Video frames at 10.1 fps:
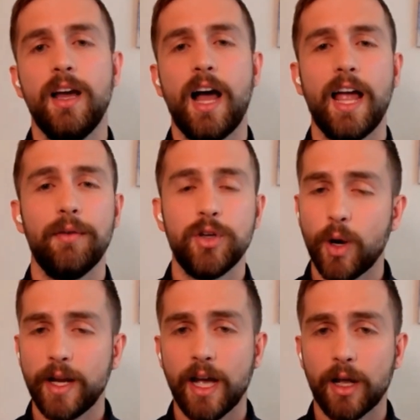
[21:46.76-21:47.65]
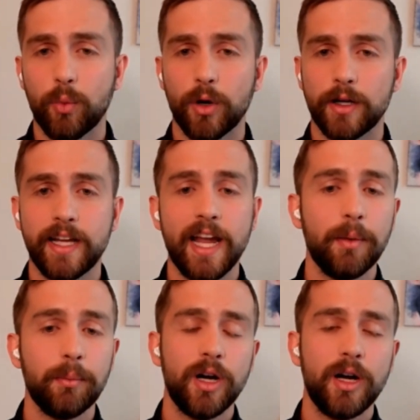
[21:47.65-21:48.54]
I have no idea how to work a
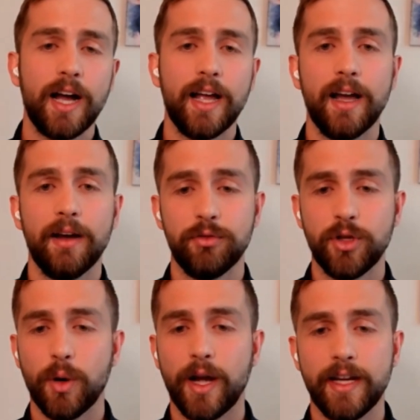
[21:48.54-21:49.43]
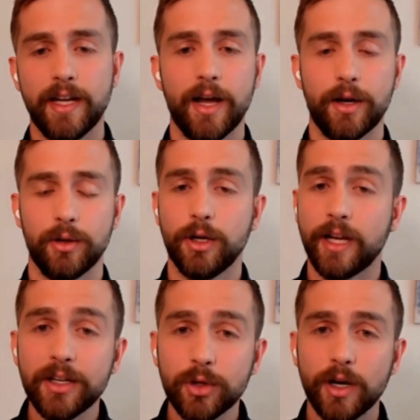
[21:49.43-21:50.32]
camera. I have no idea how to
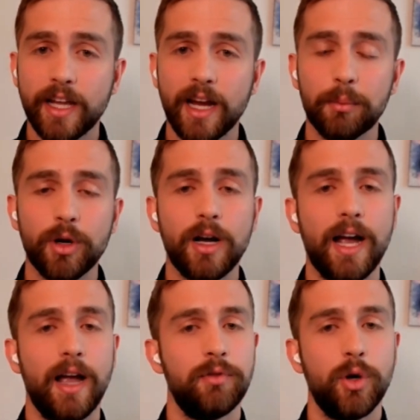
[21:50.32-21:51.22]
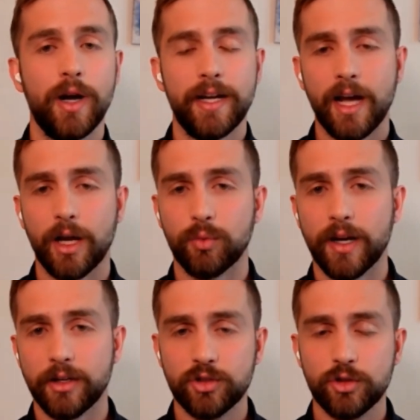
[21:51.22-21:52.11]
look into a camera. I have no idea how to
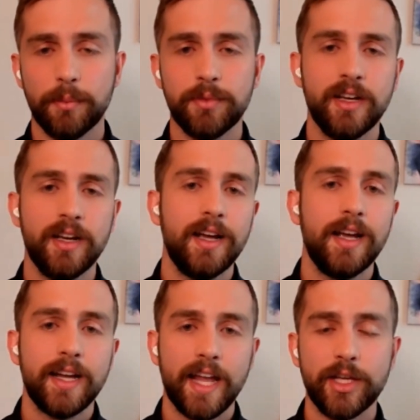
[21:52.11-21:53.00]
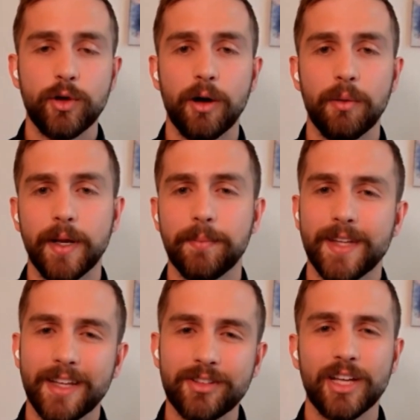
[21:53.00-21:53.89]
write a script. Can you help me?
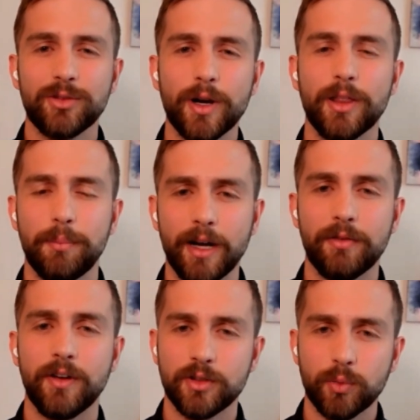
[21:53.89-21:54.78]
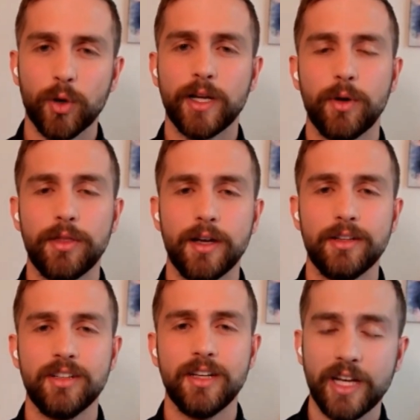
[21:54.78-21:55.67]
And so that's one of the benefits of working with
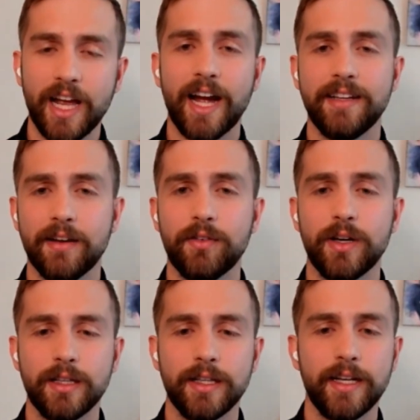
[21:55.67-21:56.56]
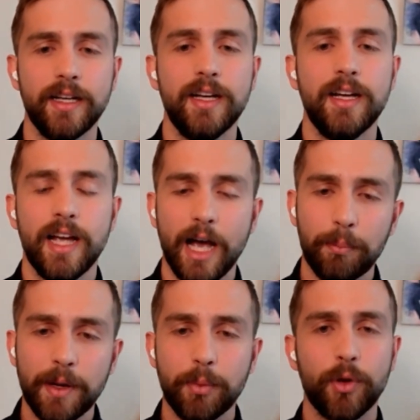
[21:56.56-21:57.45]
us. So yeah, I definitely
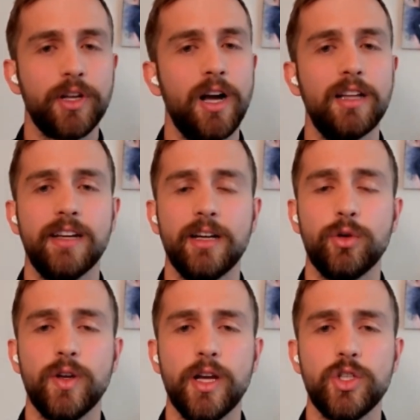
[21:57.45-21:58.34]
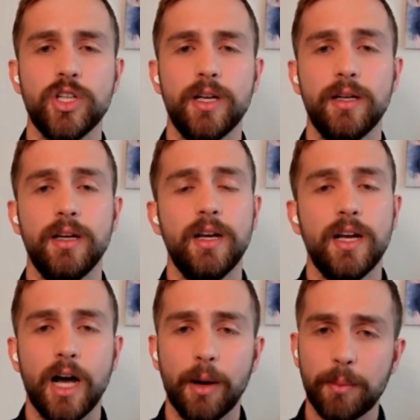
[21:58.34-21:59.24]
help people with content creation,
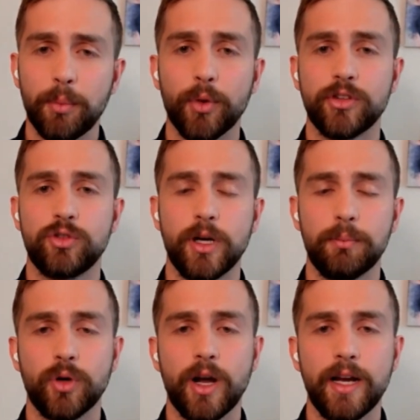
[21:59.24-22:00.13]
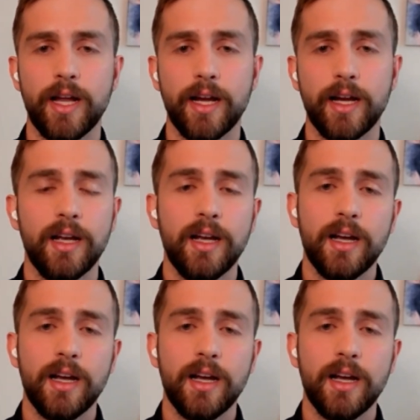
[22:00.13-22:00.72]
help people with script writing.